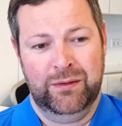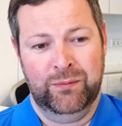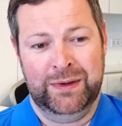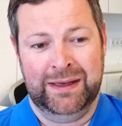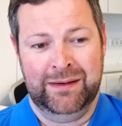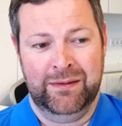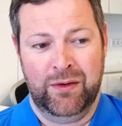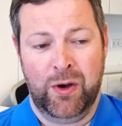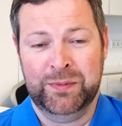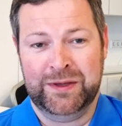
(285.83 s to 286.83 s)
We
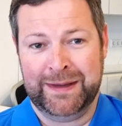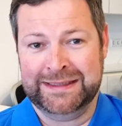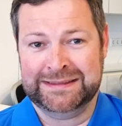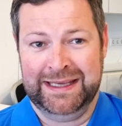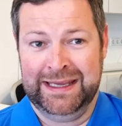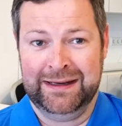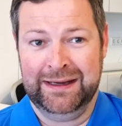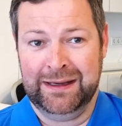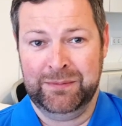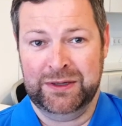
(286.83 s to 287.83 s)
can optimize the
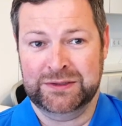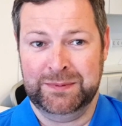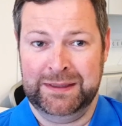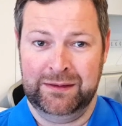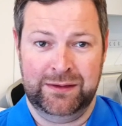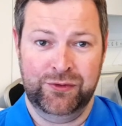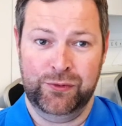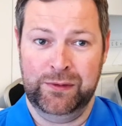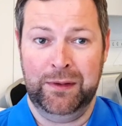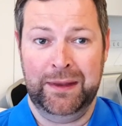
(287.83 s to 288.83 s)
area because we can
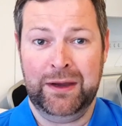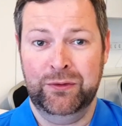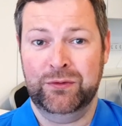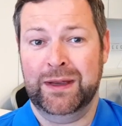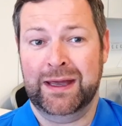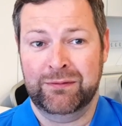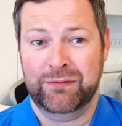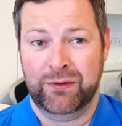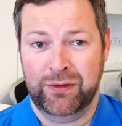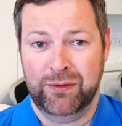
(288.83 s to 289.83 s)
control the layout we have
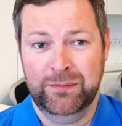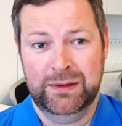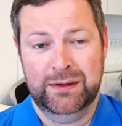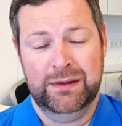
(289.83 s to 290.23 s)
for them.